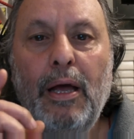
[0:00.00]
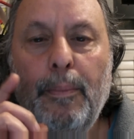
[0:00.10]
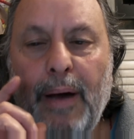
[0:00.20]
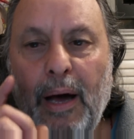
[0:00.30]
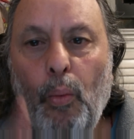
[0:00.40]

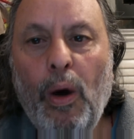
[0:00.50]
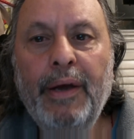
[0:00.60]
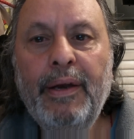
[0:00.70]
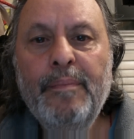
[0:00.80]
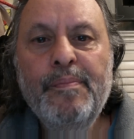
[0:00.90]

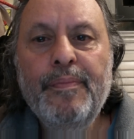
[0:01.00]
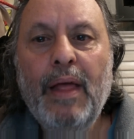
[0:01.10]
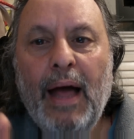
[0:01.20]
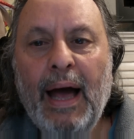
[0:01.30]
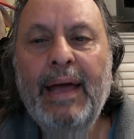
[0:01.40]

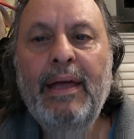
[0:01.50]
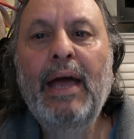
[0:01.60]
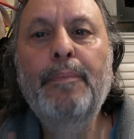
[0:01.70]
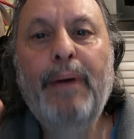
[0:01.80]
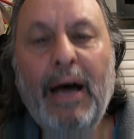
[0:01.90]
1A
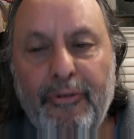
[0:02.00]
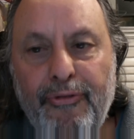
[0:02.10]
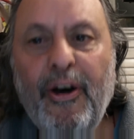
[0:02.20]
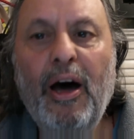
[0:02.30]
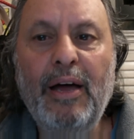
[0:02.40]
and part
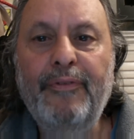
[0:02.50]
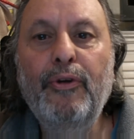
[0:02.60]
5.